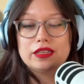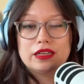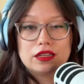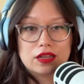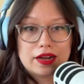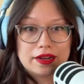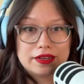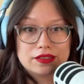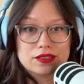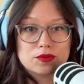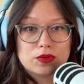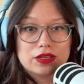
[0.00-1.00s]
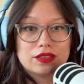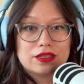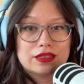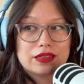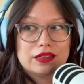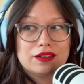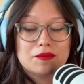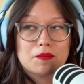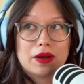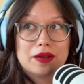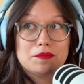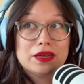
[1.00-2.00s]
aligns with
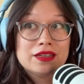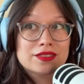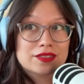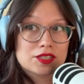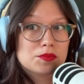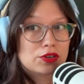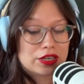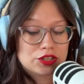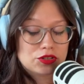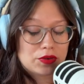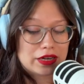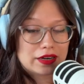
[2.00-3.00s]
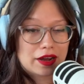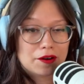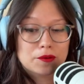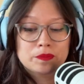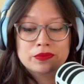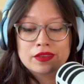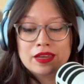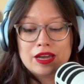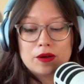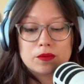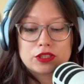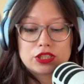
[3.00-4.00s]
my biggest inspiration right now,
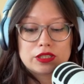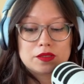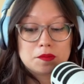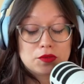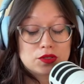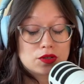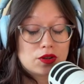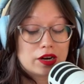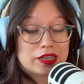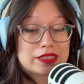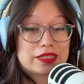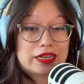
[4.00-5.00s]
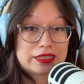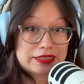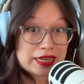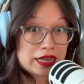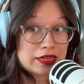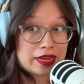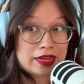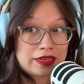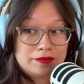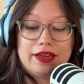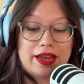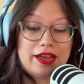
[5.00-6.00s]
which is musical artist
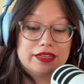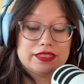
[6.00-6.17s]
ADÉLA. I